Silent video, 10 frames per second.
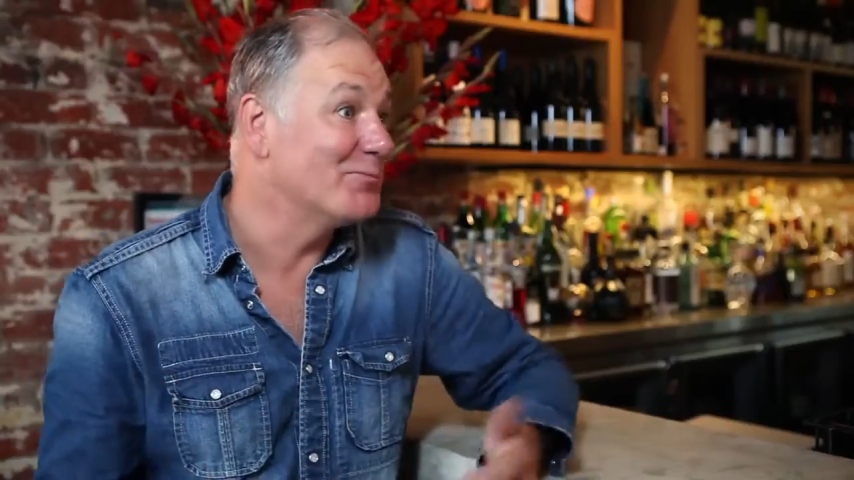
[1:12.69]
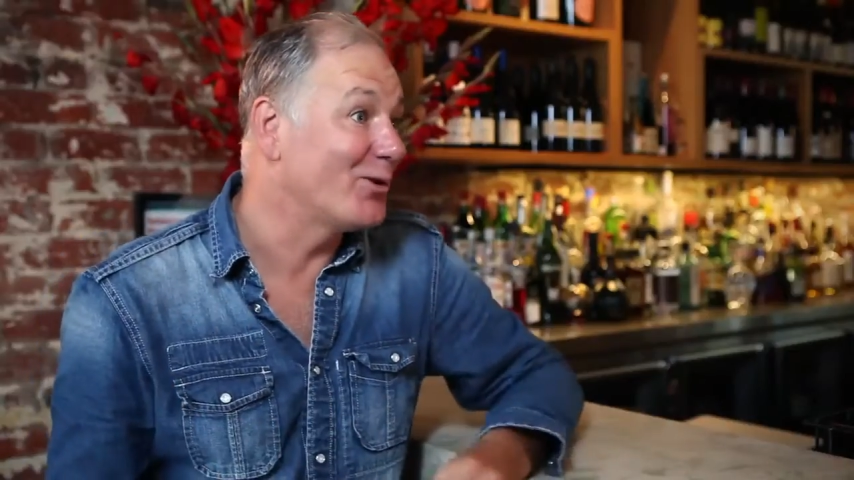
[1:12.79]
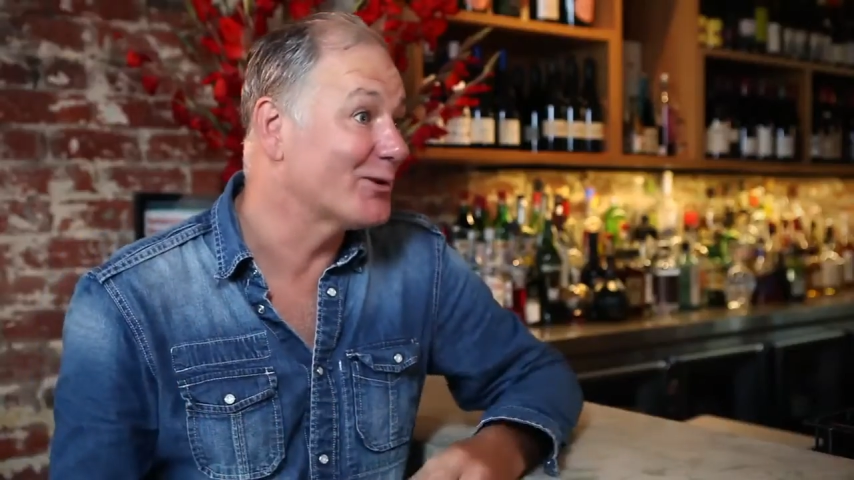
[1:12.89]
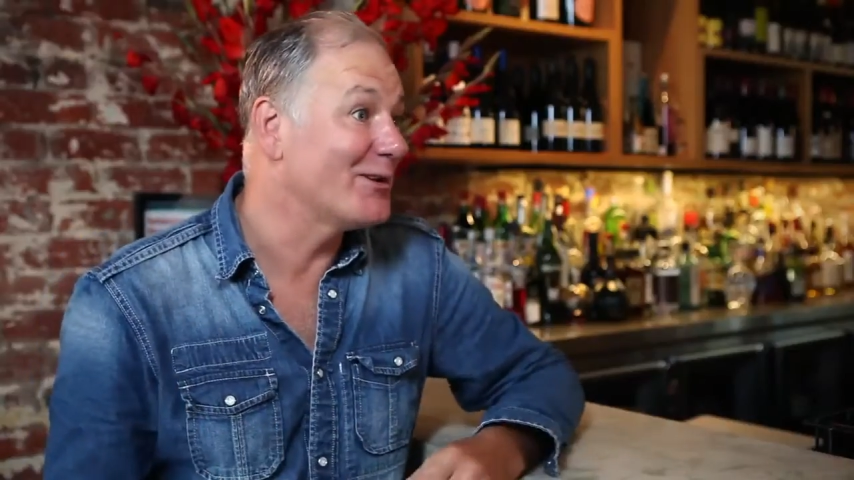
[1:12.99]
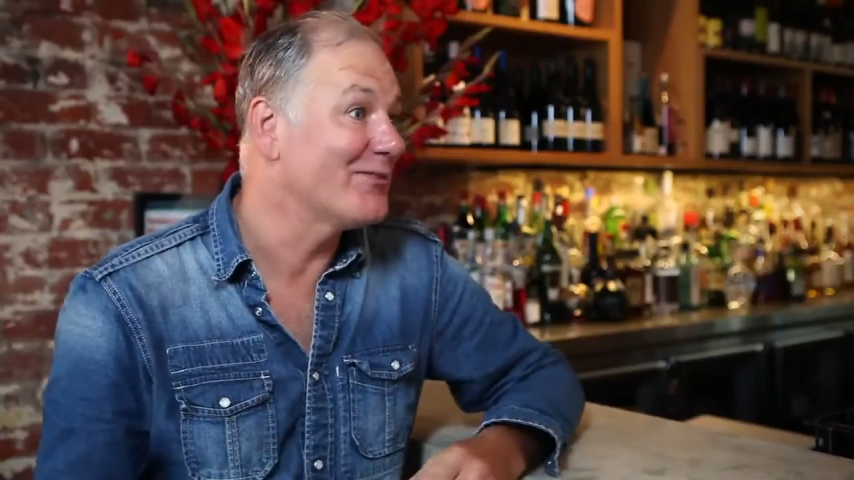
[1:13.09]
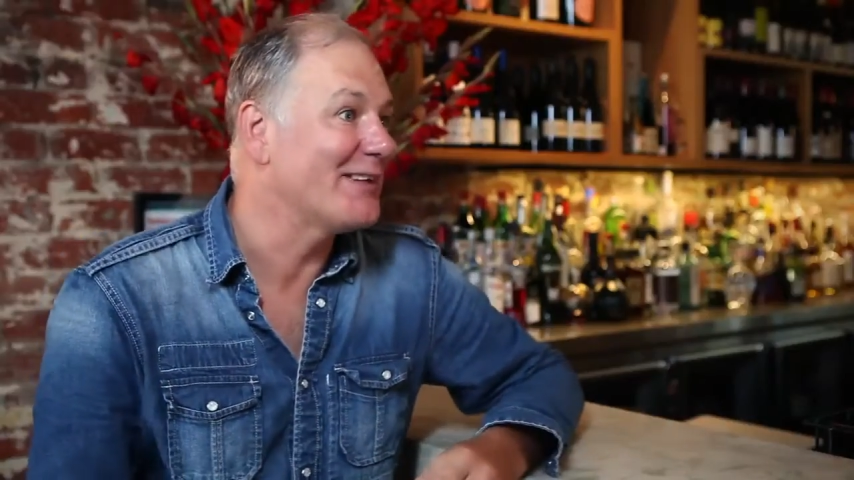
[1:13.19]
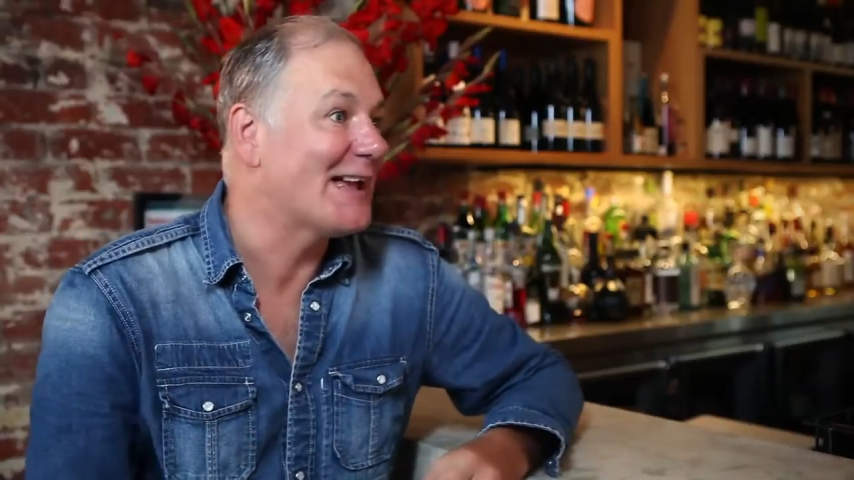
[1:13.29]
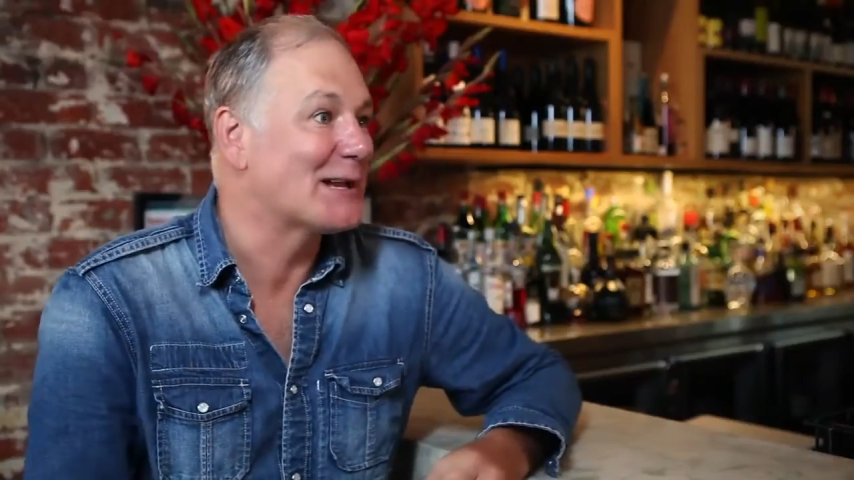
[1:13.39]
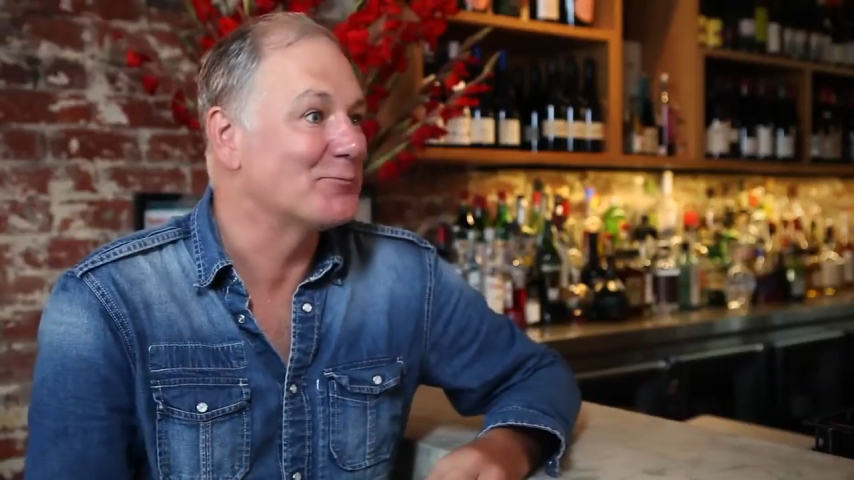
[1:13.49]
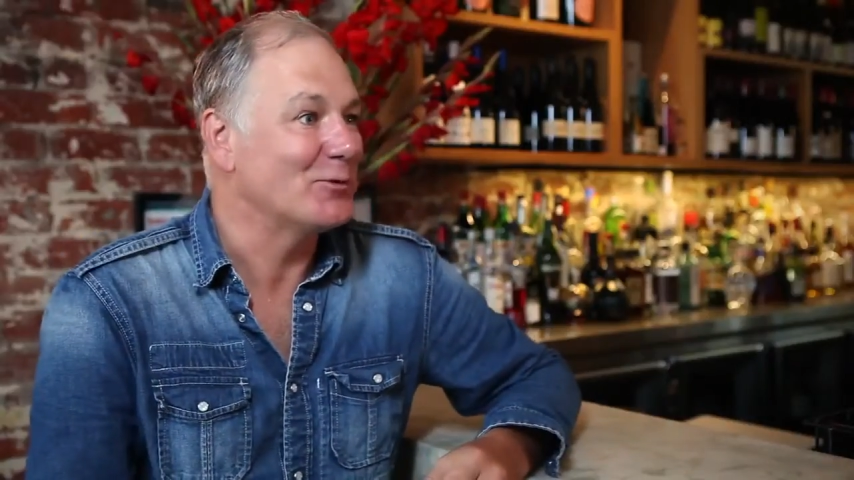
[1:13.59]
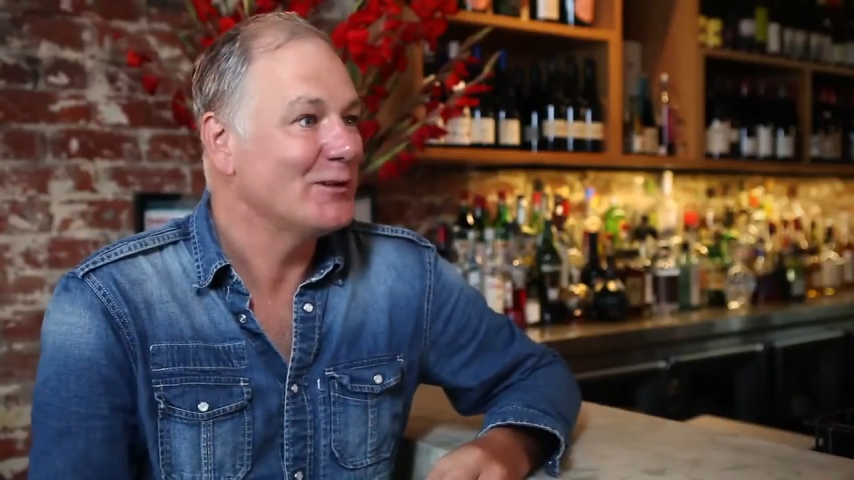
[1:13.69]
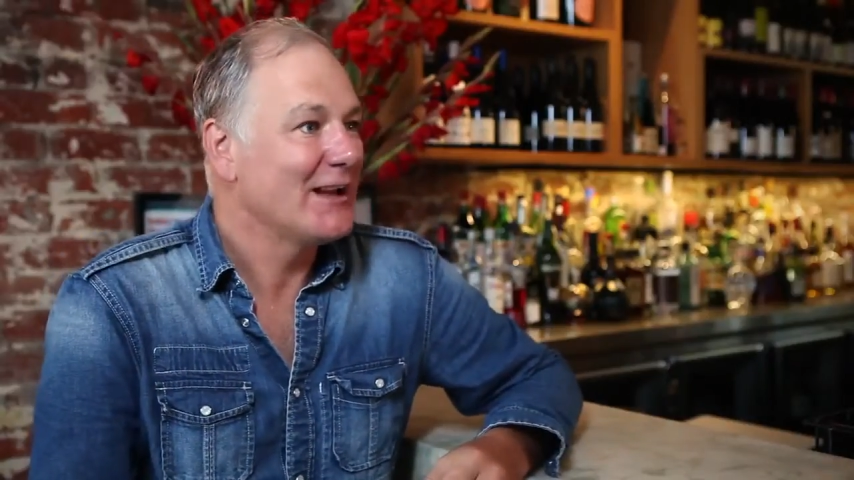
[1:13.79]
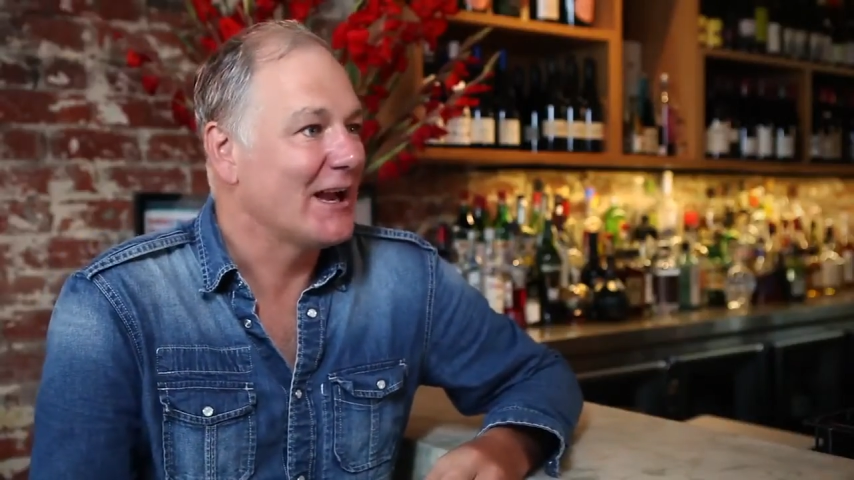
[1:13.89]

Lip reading: body of the animal